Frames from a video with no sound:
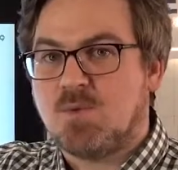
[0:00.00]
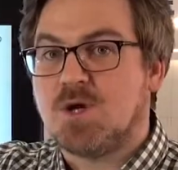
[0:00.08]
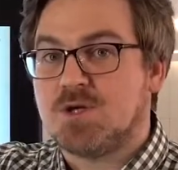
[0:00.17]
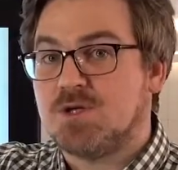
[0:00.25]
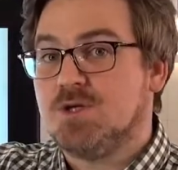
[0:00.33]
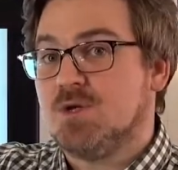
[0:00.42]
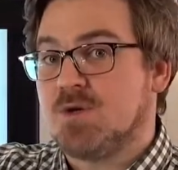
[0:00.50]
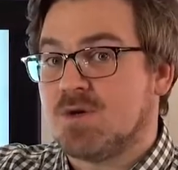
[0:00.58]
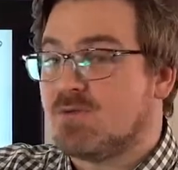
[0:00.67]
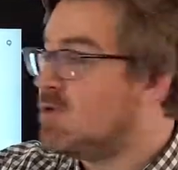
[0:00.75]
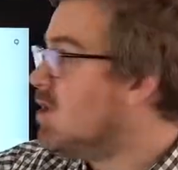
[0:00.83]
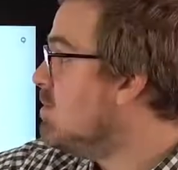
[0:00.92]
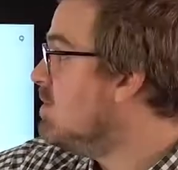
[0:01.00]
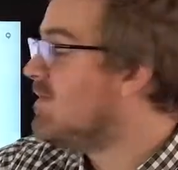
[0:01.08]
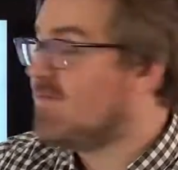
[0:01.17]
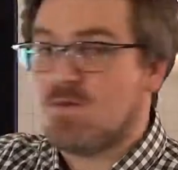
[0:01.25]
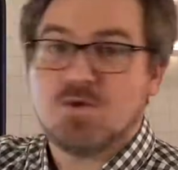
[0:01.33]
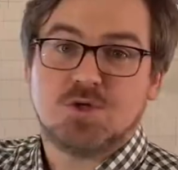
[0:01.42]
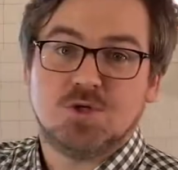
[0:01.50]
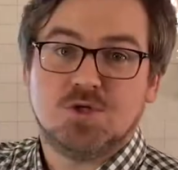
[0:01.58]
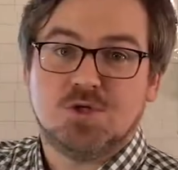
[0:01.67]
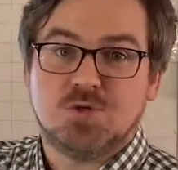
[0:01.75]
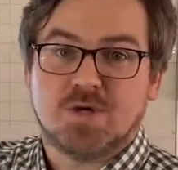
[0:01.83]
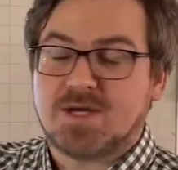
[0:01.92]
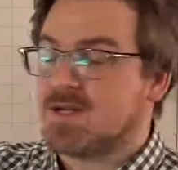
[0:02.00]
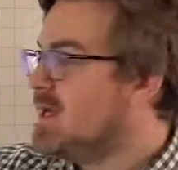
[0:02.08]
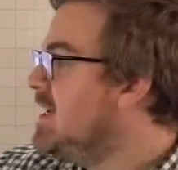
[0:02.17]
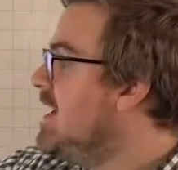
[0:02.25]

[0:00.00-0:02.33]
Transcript: what you're doing wrong before you do it.